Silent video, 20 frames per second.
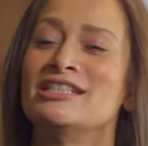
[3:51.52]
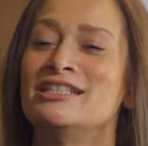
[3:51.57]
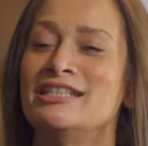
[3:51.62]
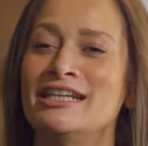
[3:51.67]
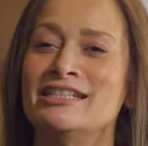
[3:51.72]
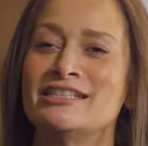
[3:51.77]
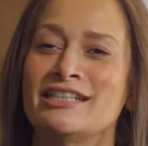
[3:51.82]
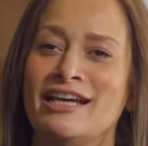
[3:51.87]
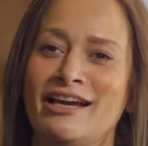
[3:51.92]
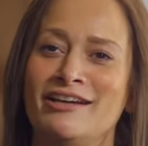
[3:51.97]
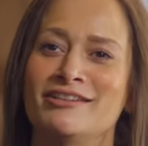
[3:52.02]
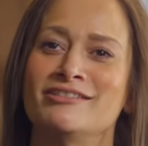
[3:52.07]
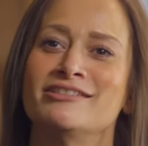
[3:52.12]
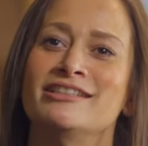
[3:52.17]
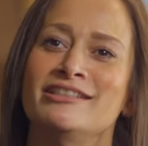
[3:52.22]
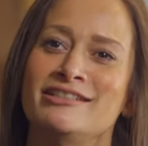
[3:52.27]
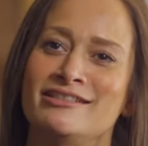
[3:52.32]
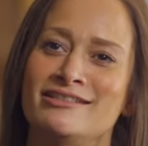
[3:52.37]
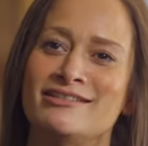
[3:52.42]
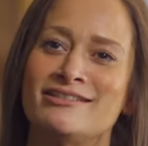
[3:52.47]
to detail
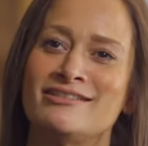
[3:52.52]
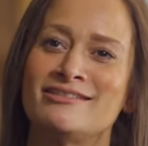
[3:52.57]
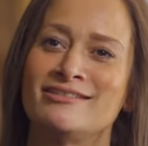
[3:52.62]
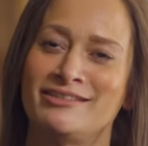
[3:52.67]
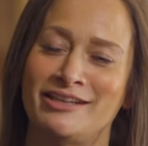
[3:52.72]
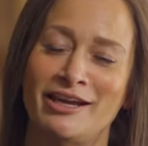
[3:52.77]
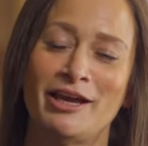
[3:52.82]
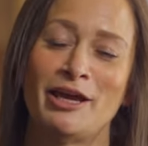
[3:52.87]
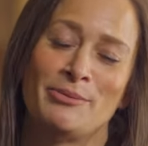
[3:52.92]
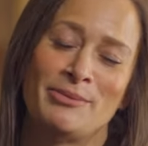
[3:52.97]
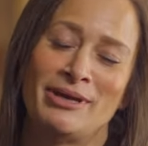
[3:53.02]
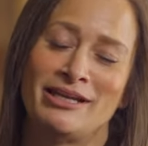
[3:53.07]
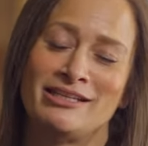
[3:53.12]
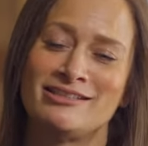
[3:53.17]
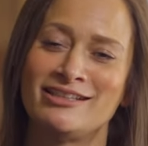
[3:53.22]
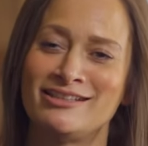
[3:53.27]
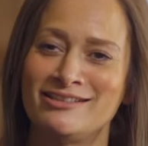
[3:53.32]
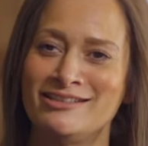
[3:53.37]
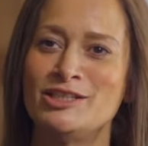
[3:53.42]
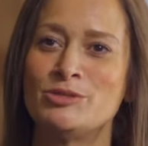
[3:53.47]
is, yeah,
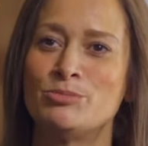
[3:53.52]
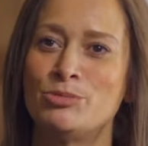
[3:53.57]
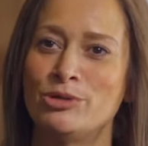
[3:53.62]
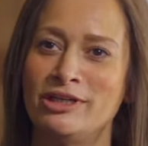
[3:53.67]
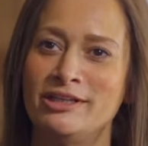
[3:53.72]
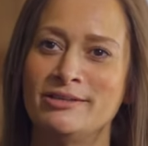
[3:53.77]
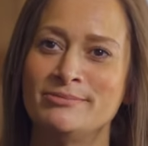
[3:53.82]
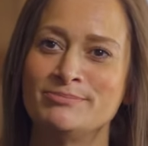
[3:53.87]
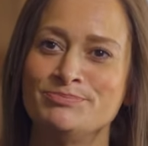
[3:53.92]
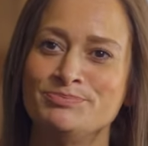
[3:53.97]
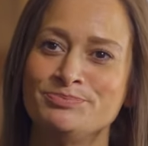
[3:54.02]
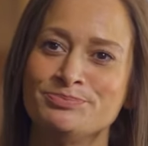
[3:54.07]
amazing. He's brilliant.